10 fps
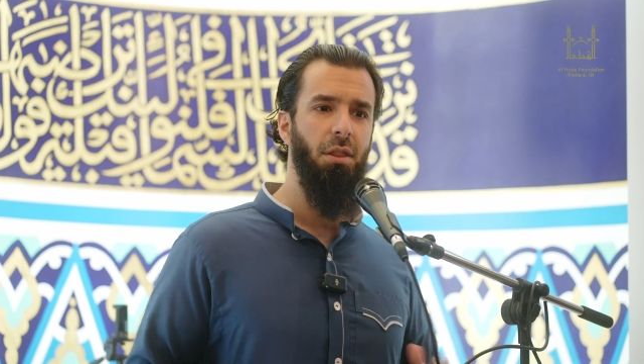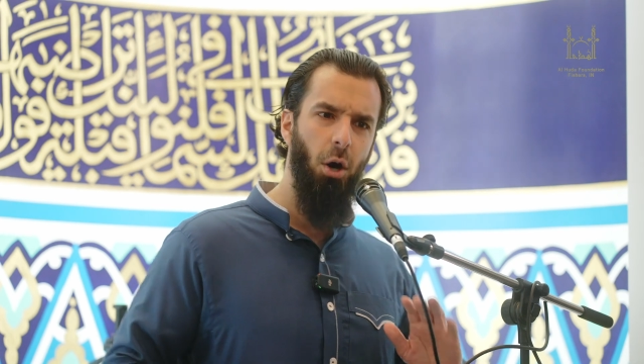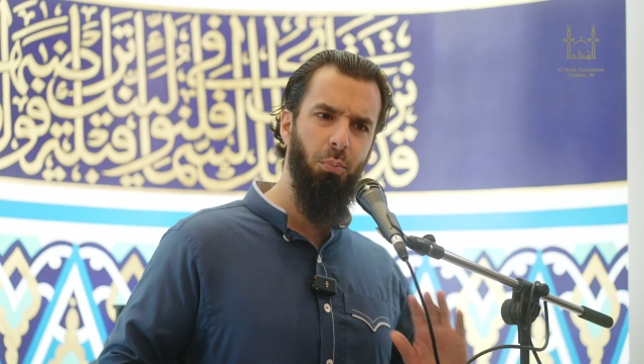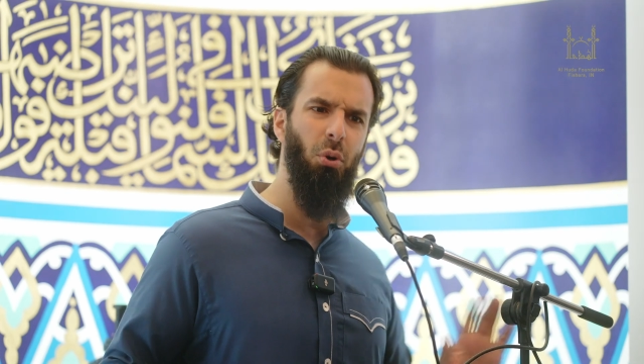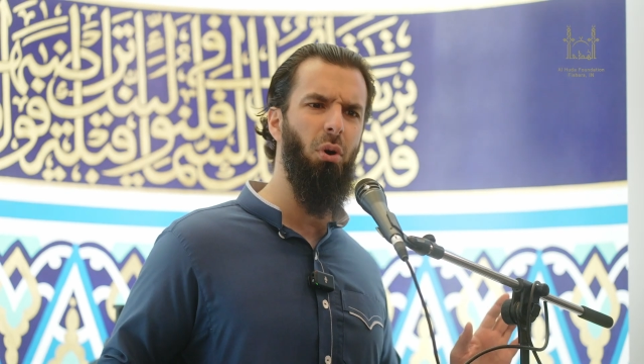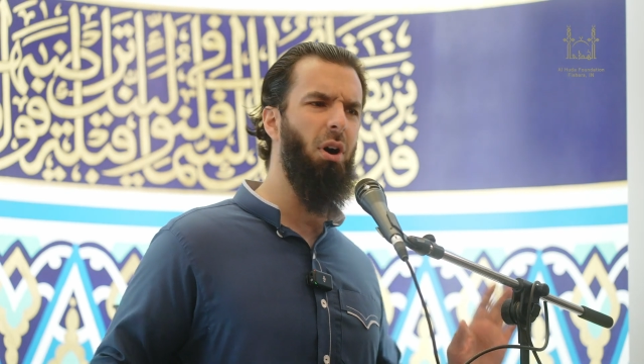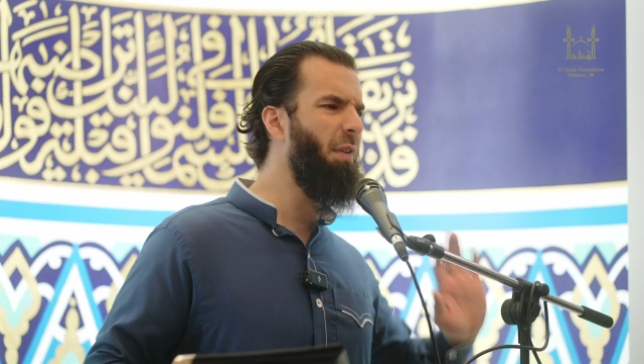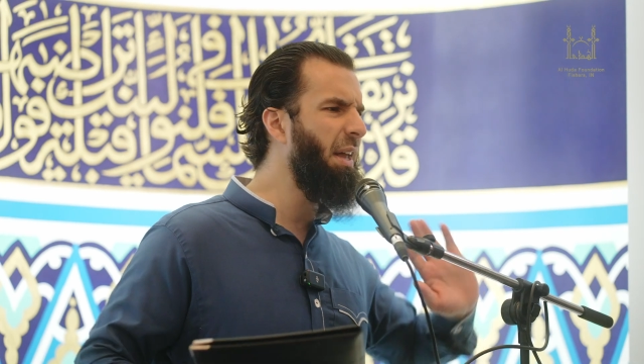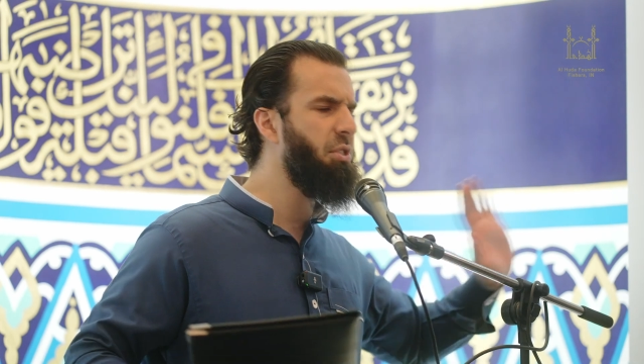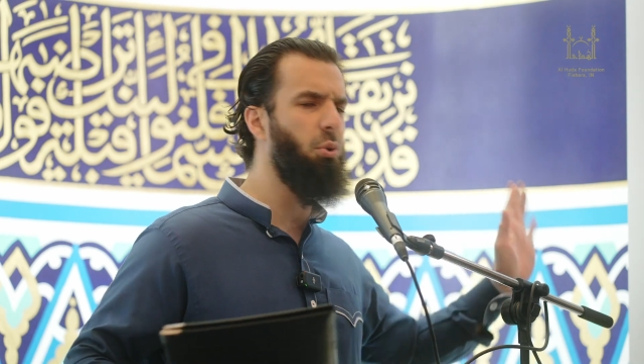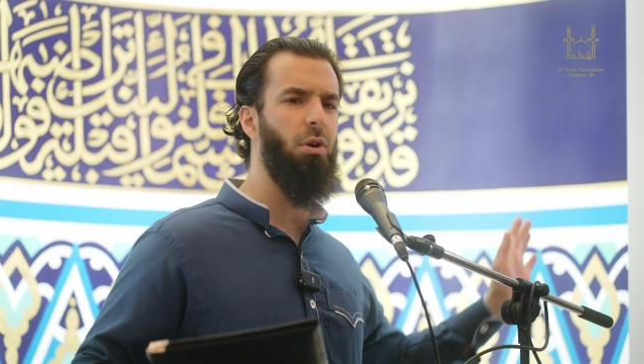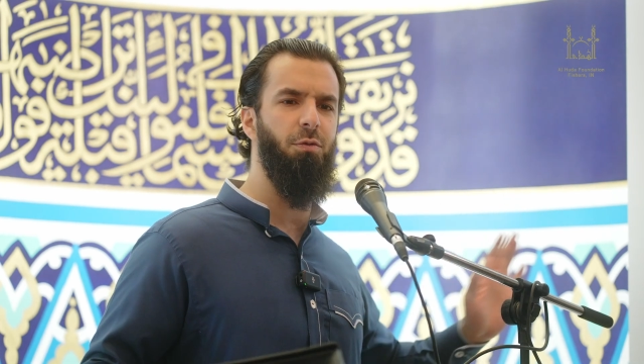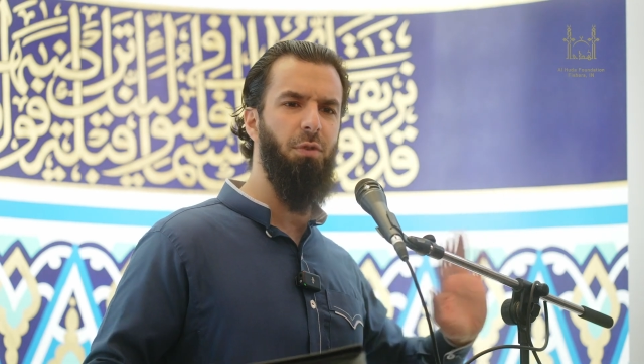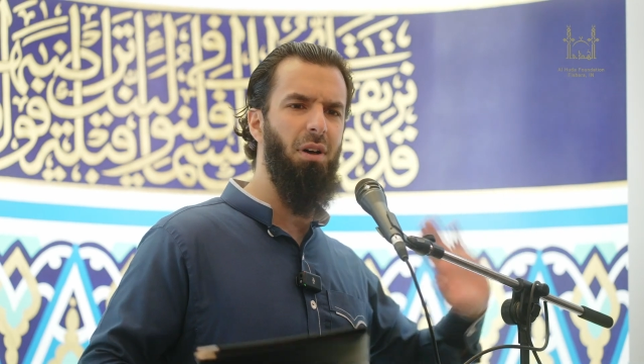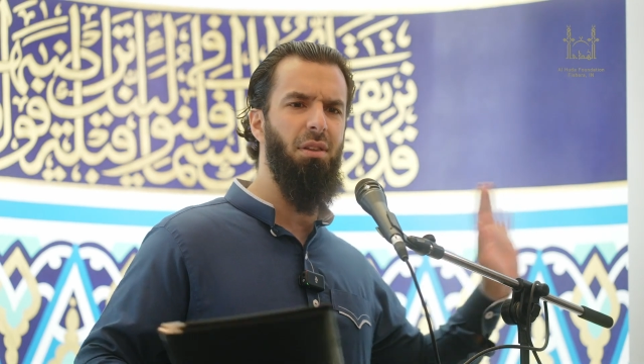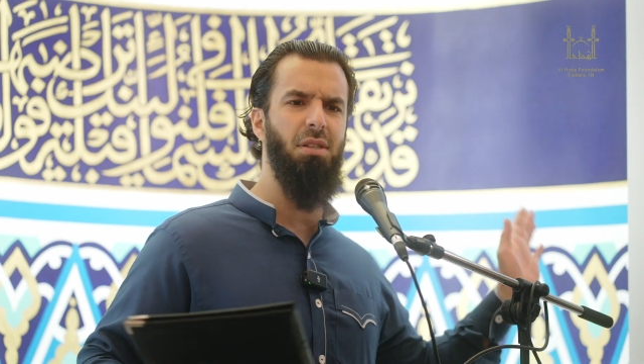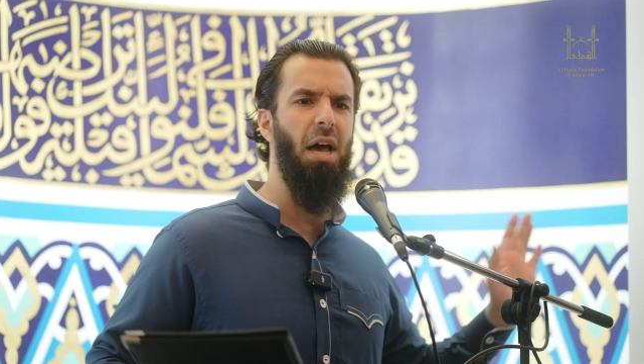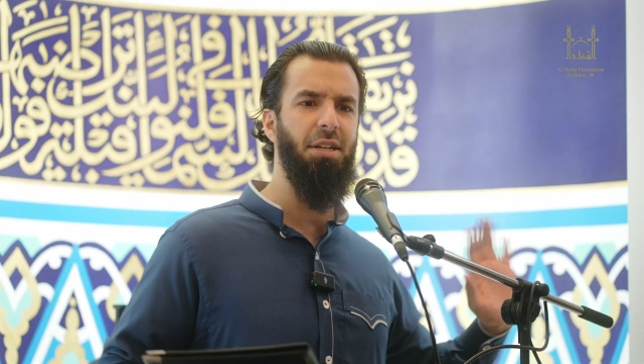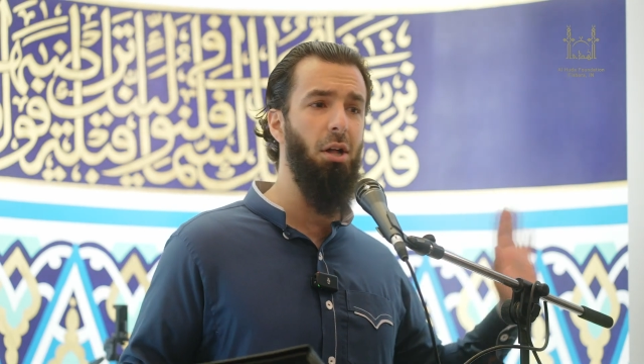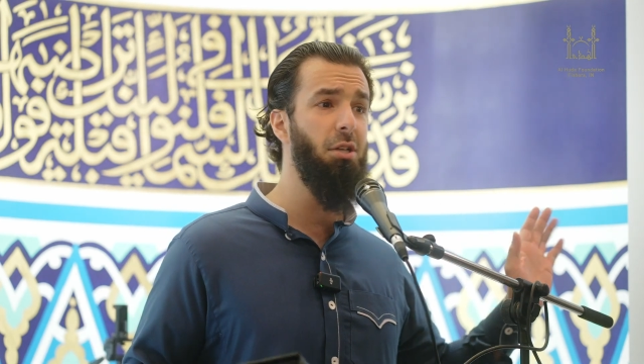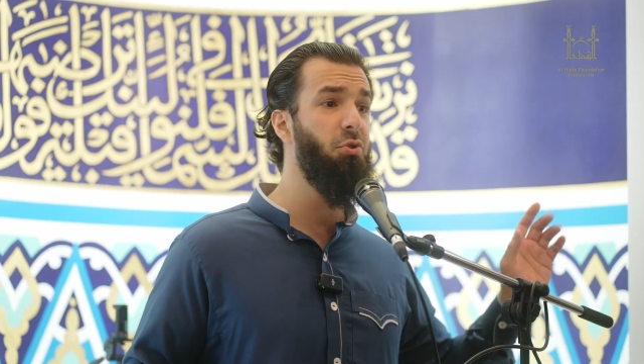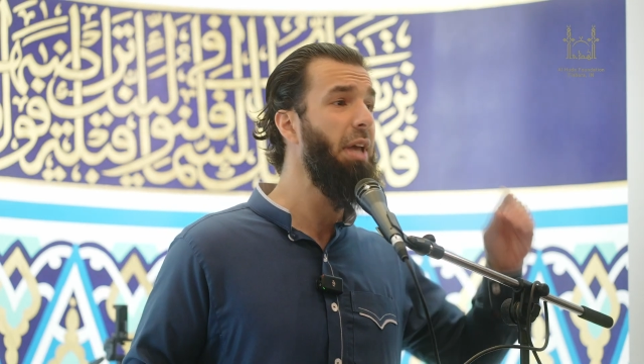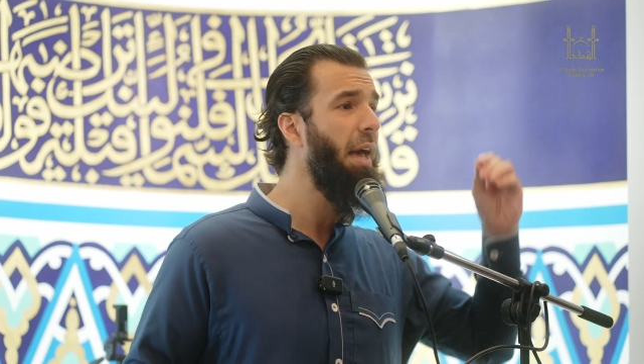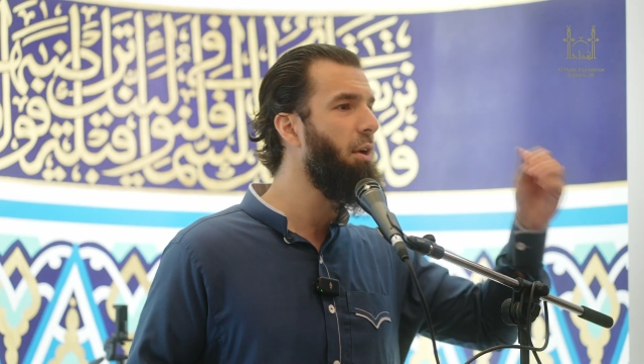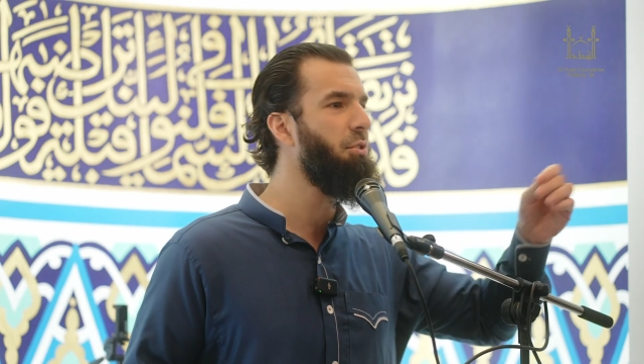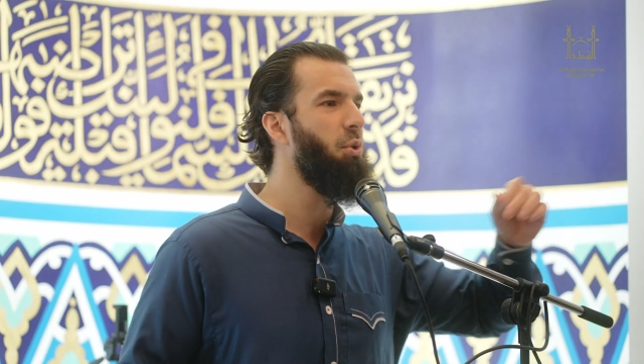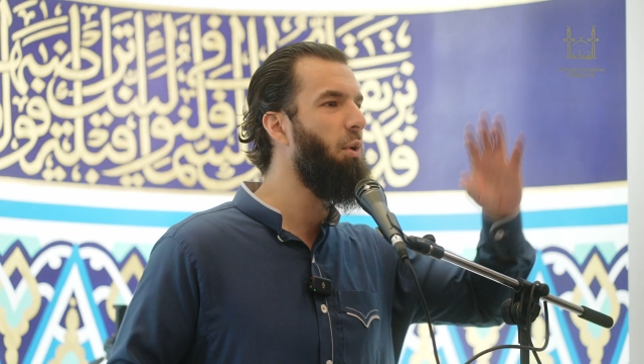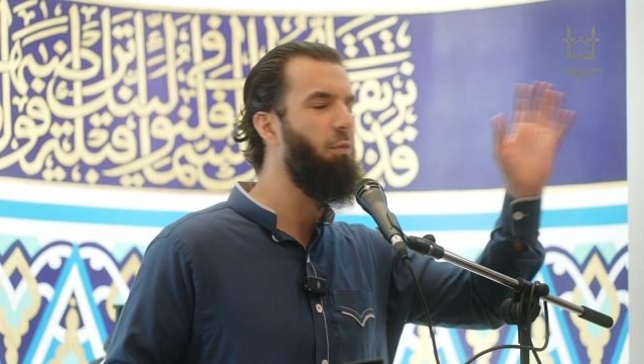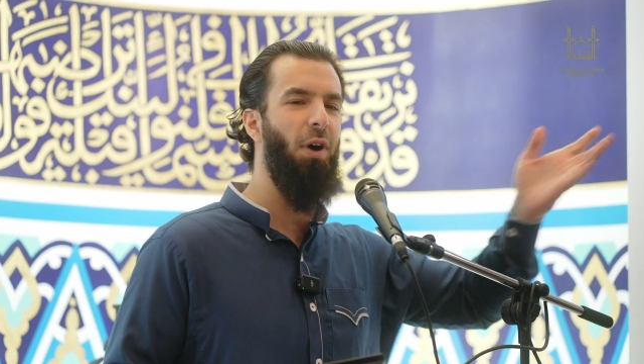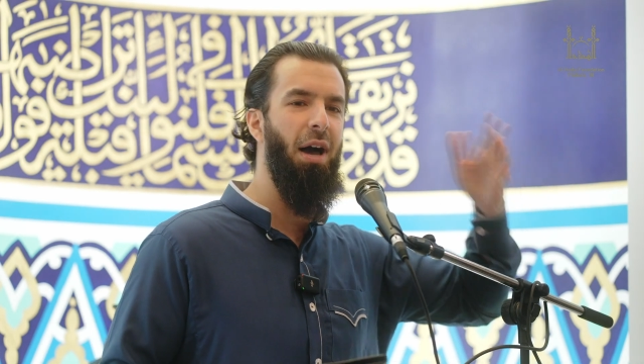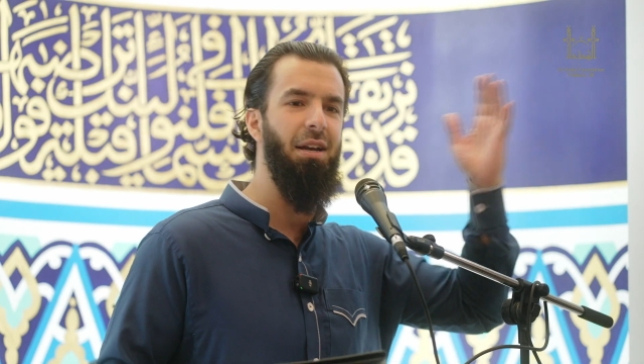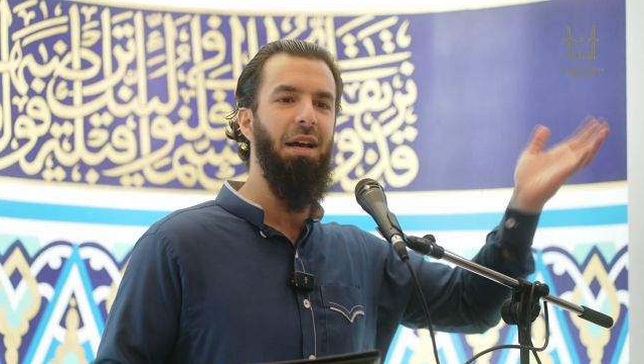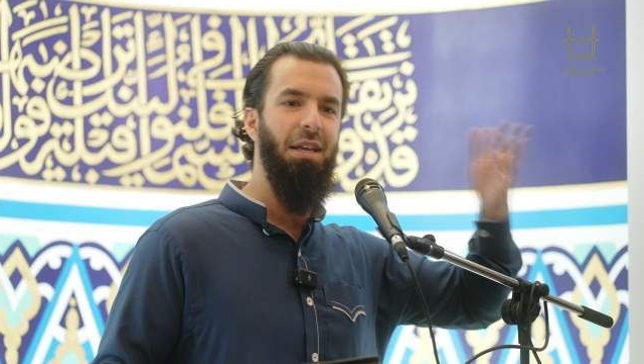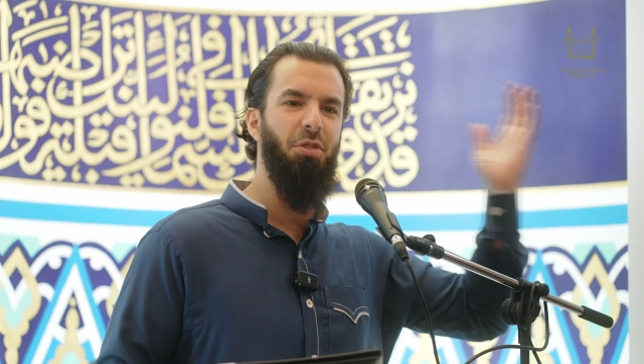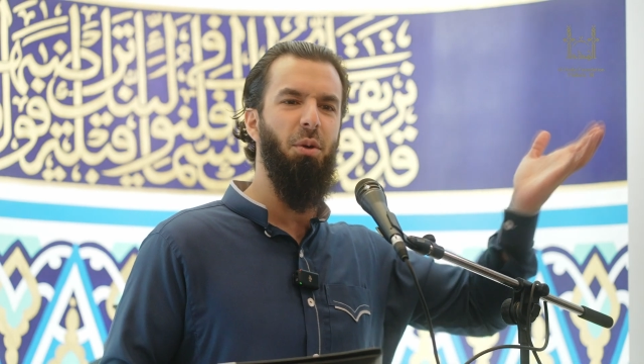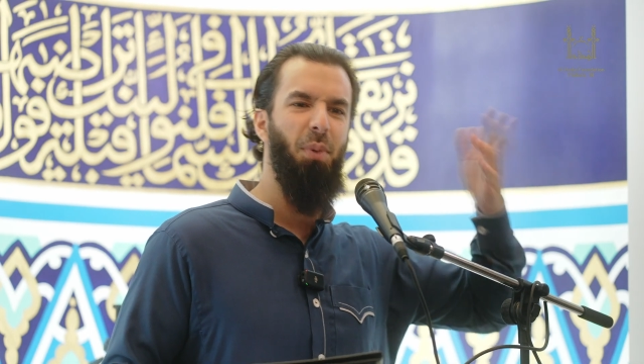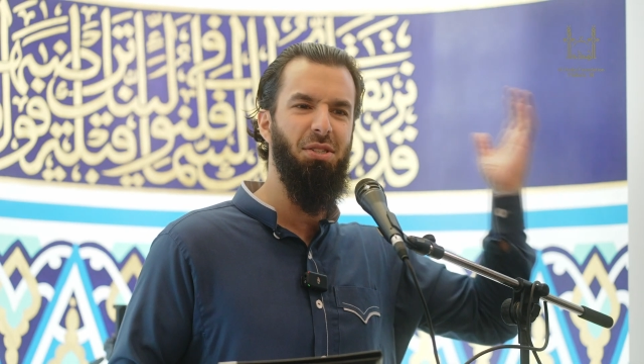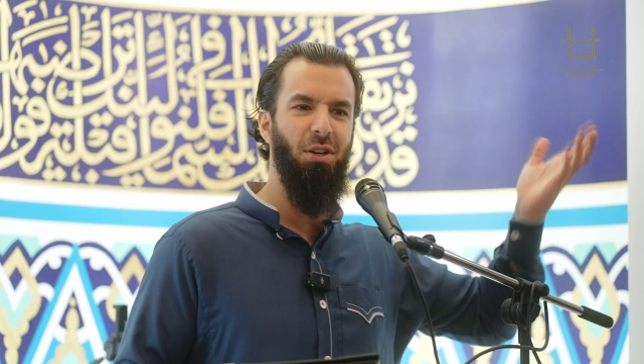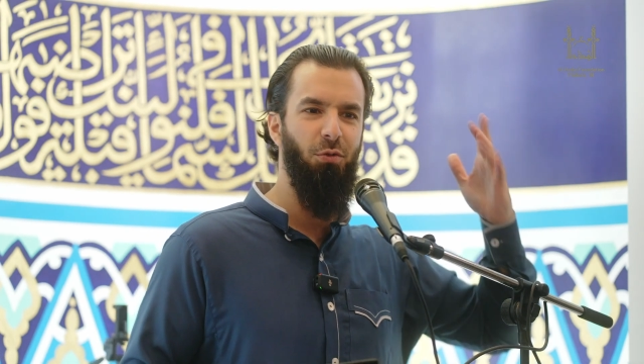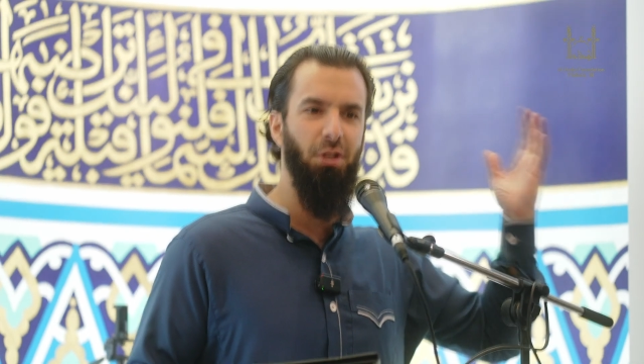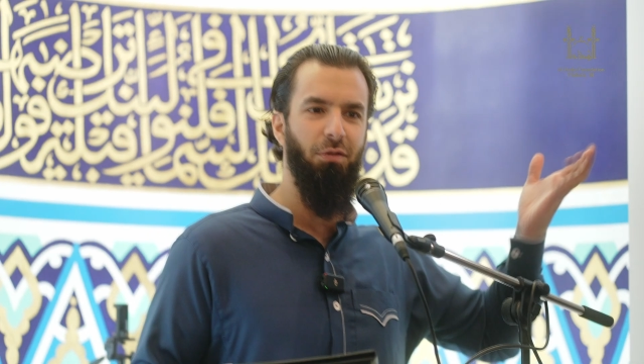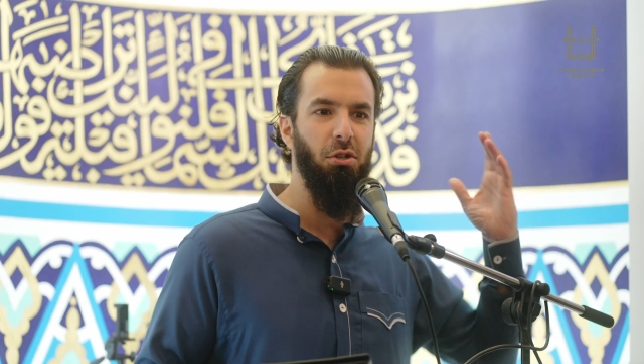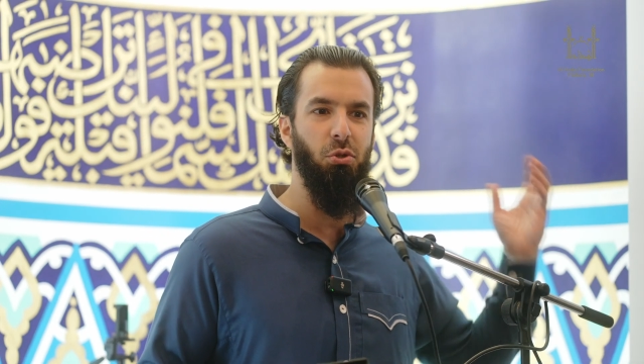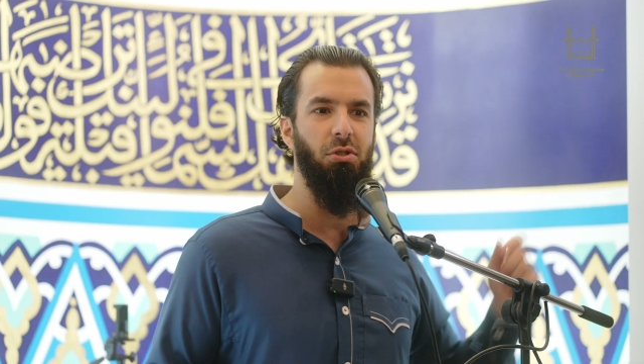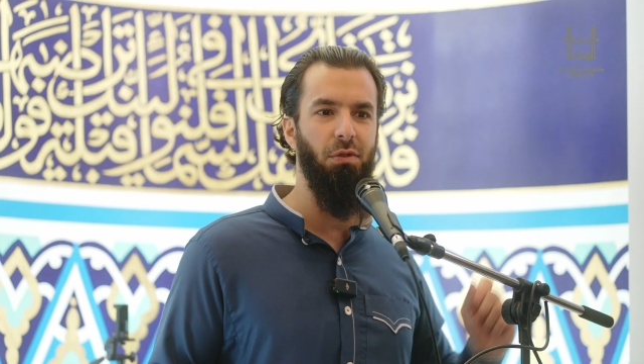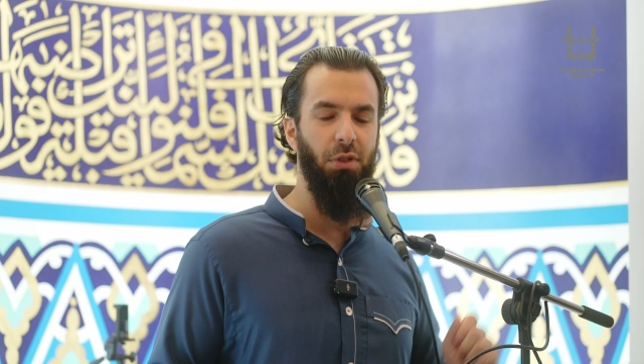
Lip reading: They are pure of any sort of this idolatry, and also you don't find that they're buzzing full of all sorts of